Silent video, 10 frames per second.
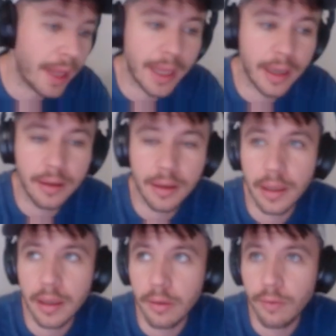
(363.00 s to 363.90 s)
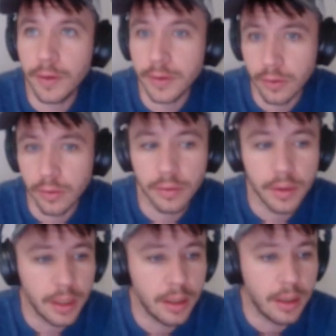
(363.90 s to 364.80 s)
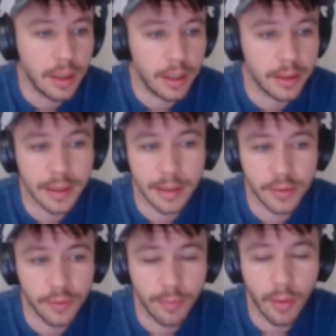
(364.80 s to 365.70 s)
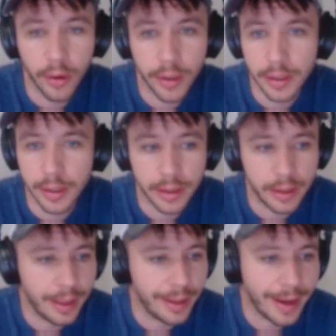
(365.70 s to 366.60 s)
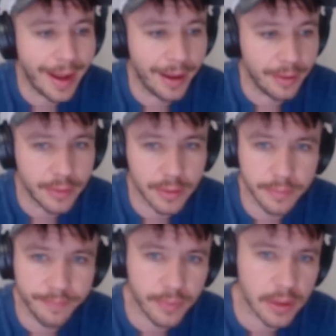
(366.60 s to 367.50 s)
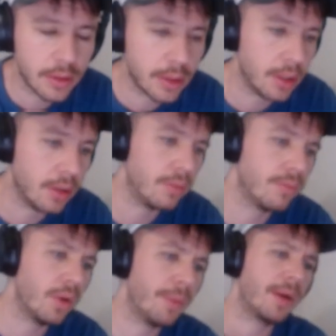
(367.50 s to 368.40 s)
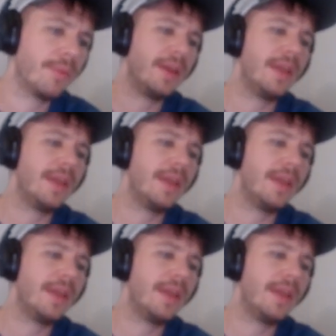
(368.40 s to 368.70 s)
and in physical types of marketing and ads. So when I bring up the